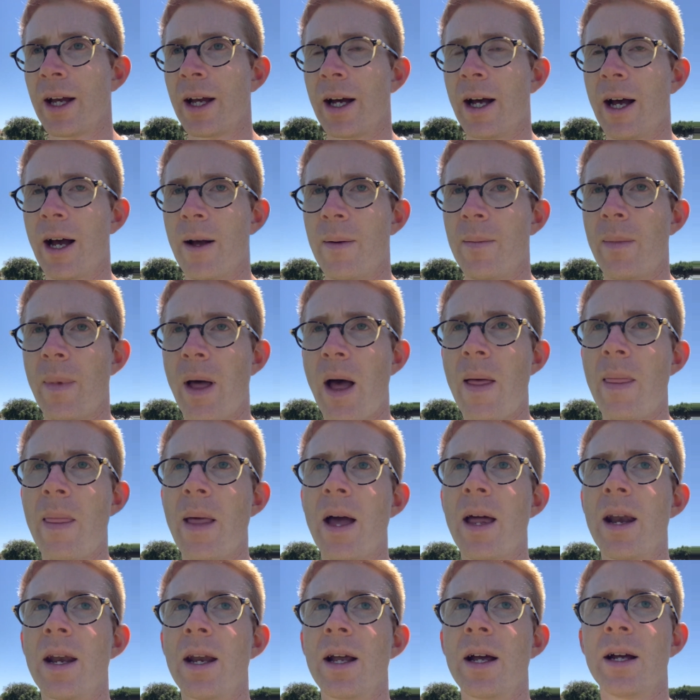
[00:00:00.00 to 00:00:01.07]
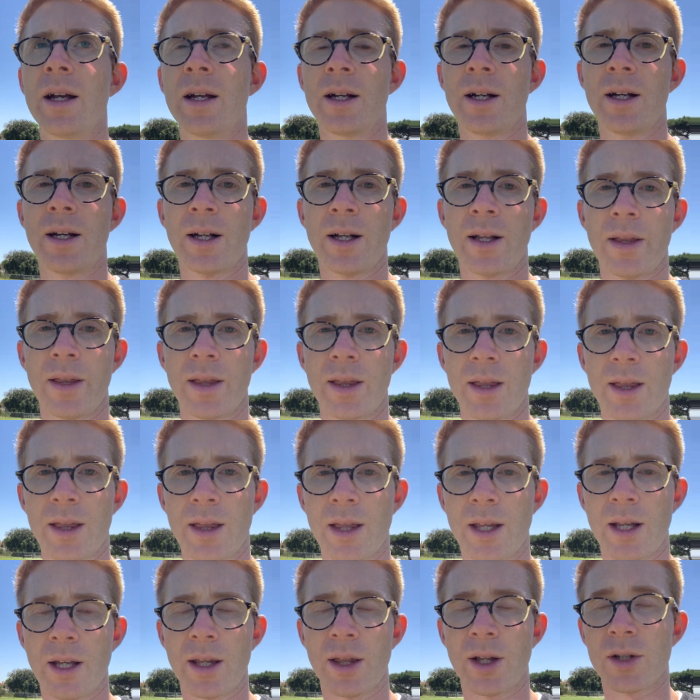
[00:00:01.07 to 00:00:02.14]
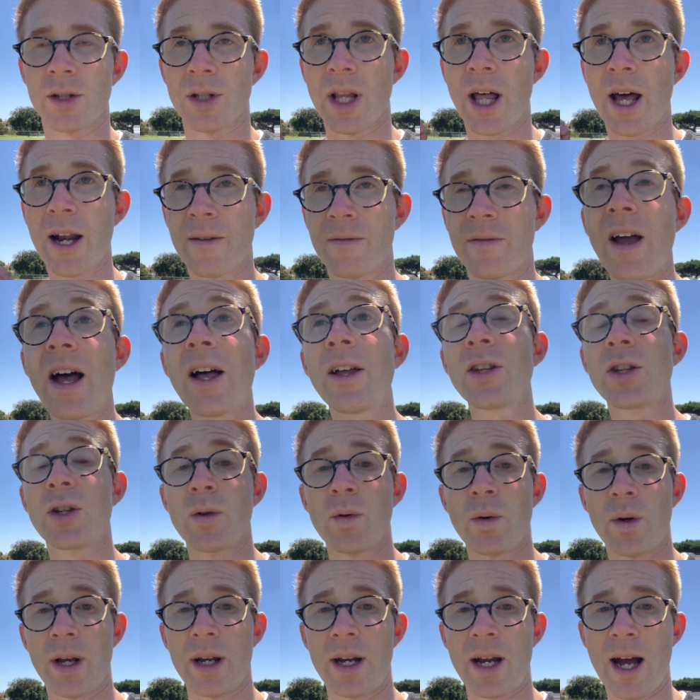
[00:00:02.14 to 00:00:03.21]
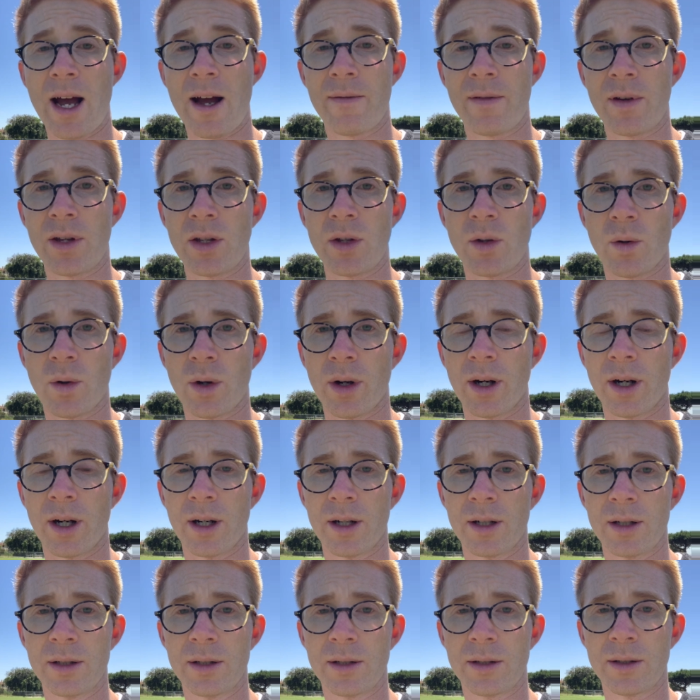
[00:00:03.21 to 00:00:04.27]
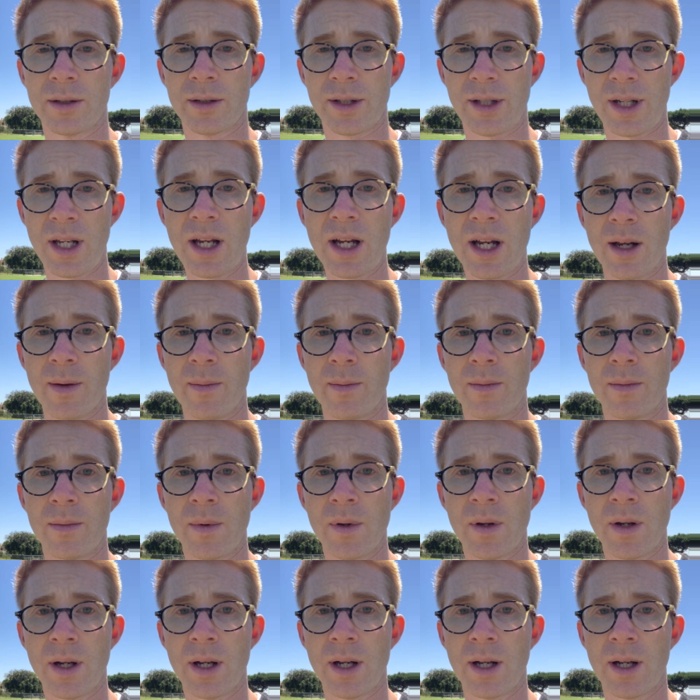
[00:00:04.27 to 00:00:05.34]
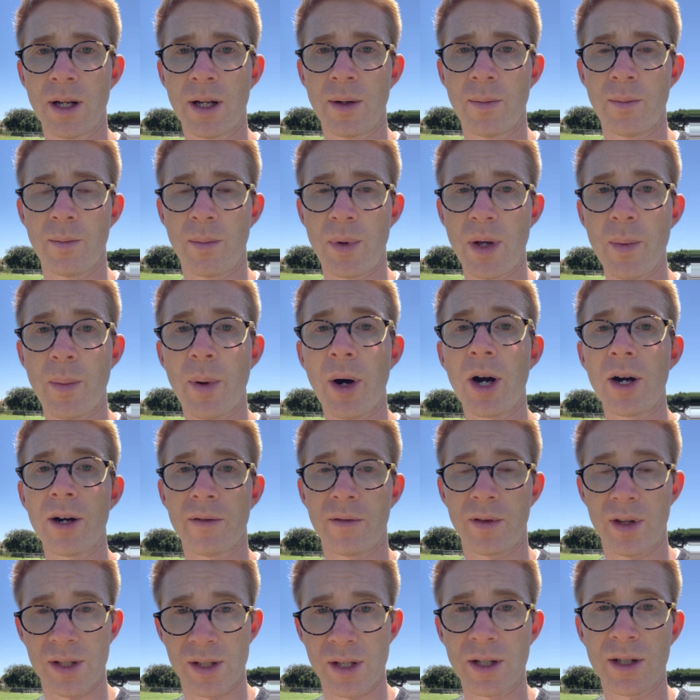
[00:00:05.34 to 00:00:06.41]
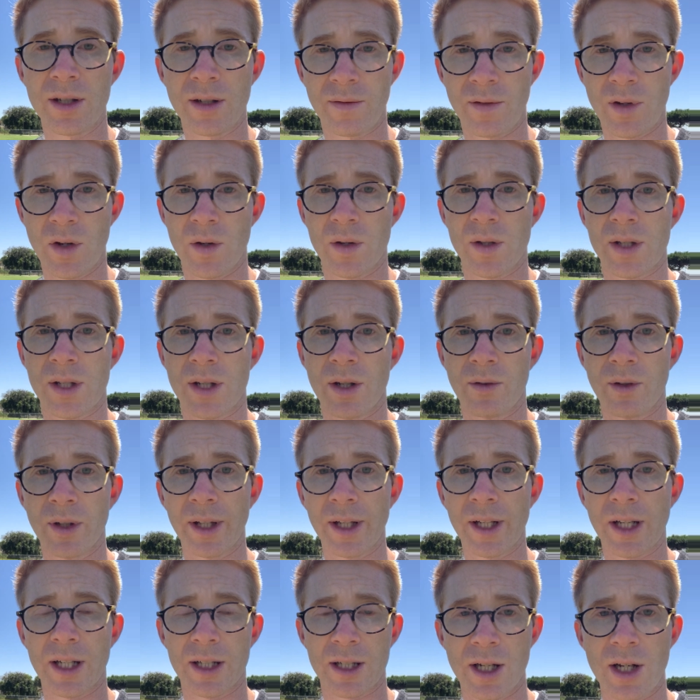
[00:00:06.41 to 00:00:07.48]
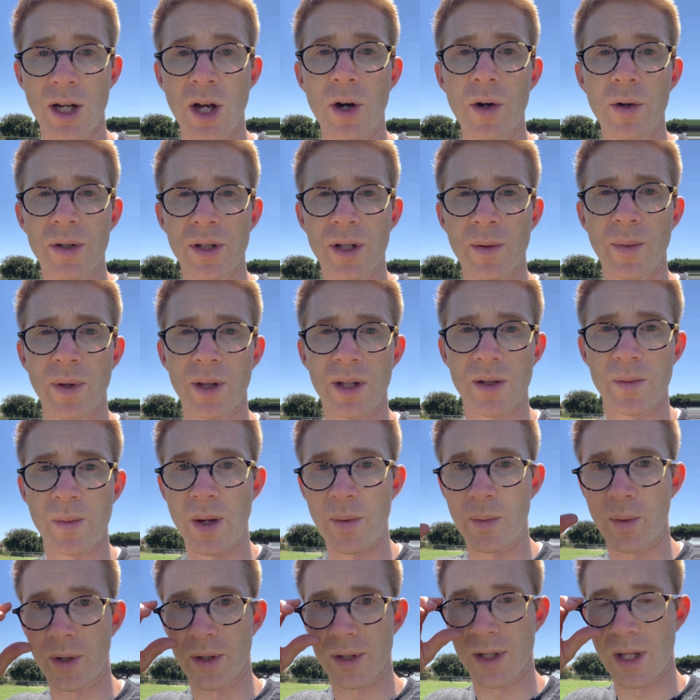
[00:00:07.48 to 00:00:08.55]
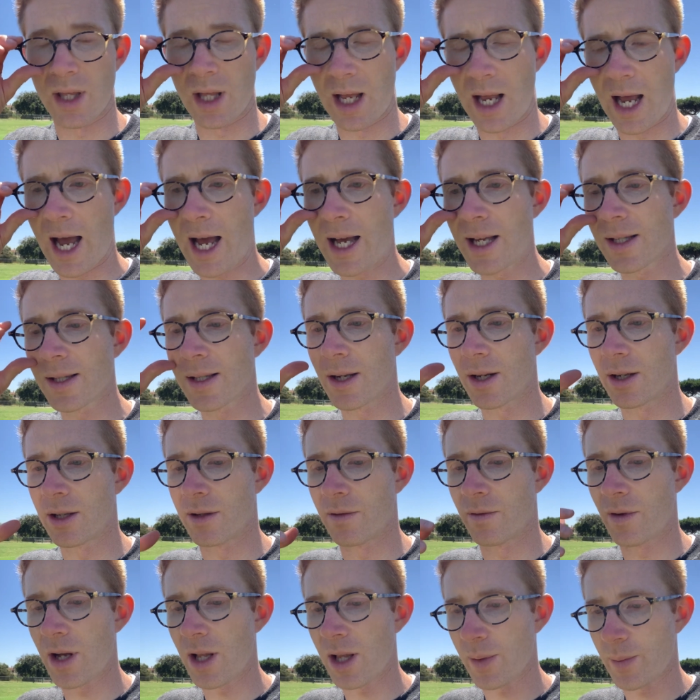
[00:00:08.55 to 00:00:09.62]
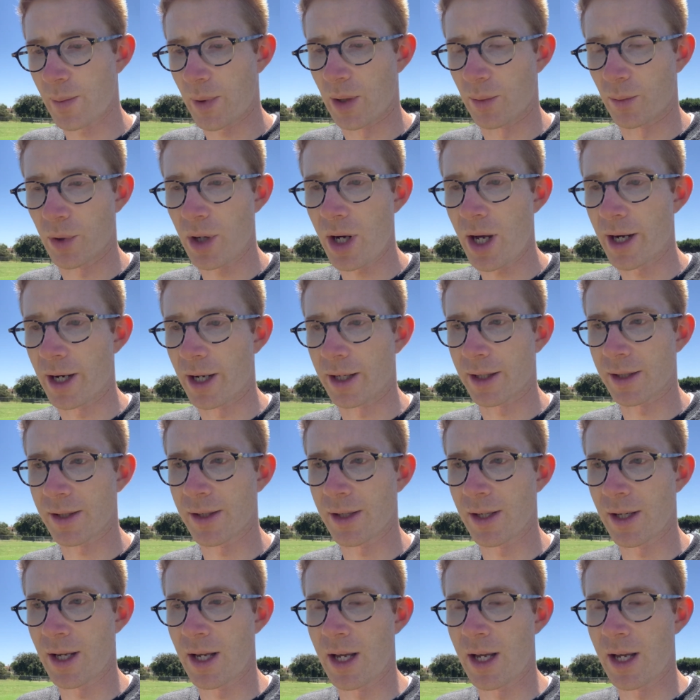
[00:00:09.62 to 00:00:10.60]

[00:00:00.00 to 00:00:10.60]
And then there's a lot of value in having your team be a part of these interviews to really get to know some of these people, so that as they're developing products,